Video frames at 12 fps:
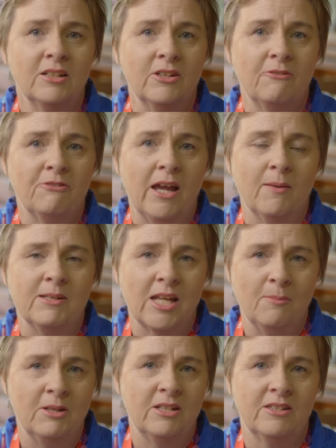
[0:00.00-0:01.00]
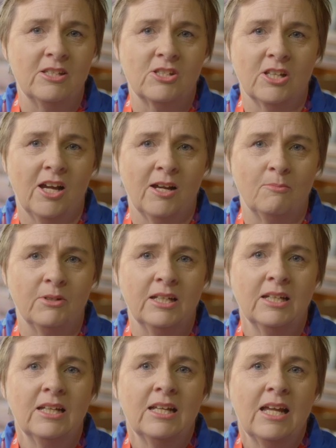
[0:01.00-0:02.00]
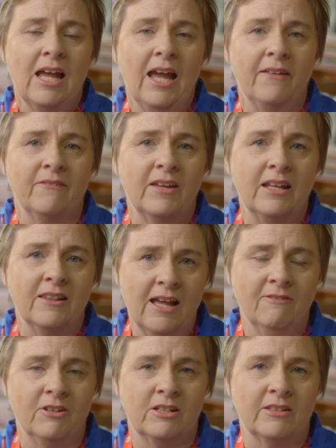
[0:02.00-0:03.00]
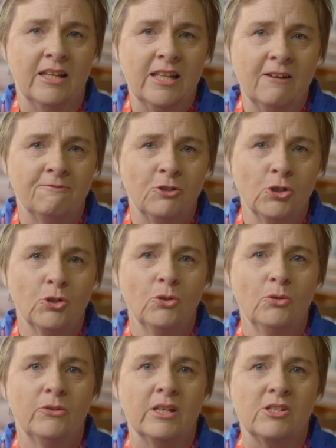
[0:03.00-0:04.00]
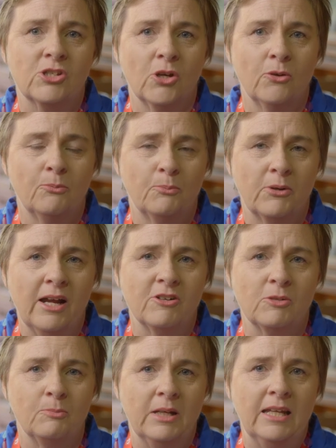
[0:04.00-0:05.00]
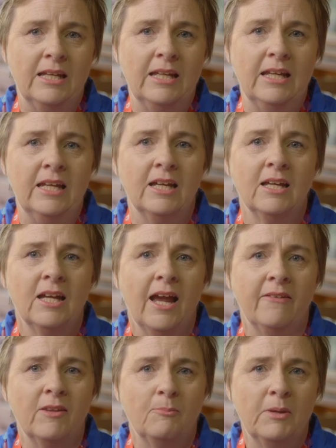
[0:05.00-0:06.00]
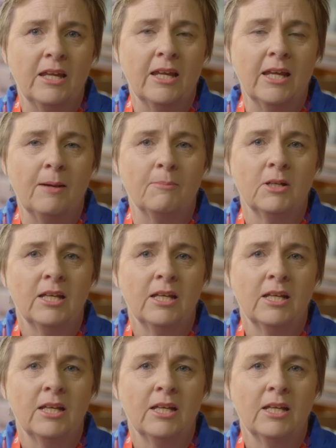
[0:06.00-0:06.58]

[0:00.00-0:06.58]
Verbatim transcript: and their families come into this library and they love it. They love you, they're so proud to be here, and they're picking up